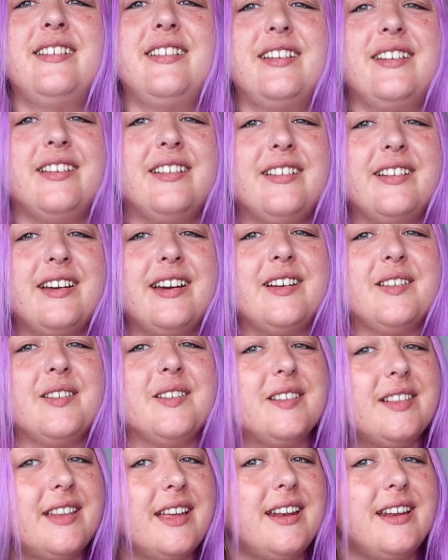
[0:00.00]
I don't know how
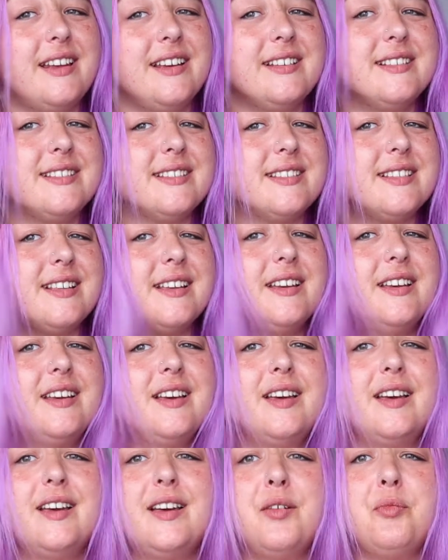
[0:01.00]
good that is.
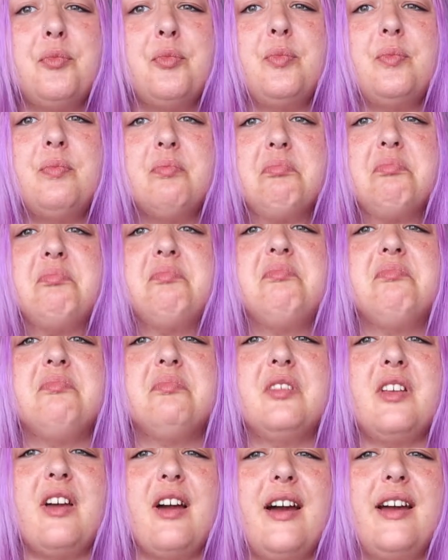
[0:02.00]

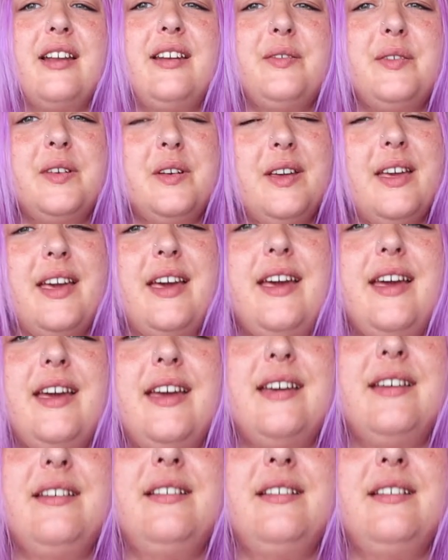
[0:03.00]
Kind of okay.